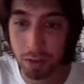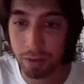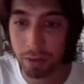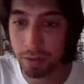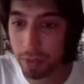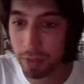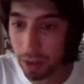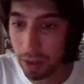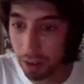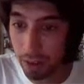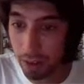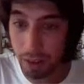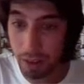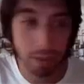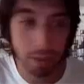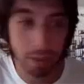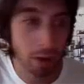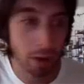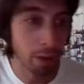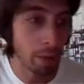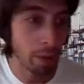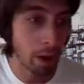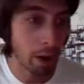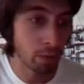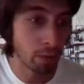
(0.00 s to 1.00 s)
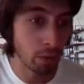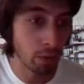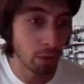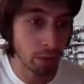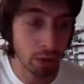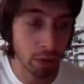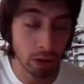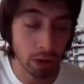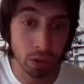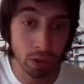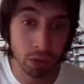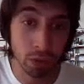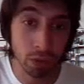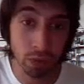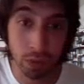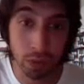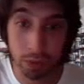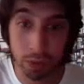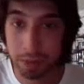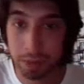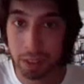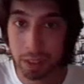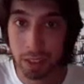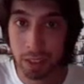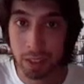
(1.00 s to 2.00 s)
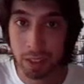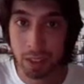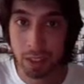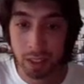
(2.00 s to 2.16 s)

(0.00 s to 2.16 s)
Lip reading: So very, very powerful, very useful.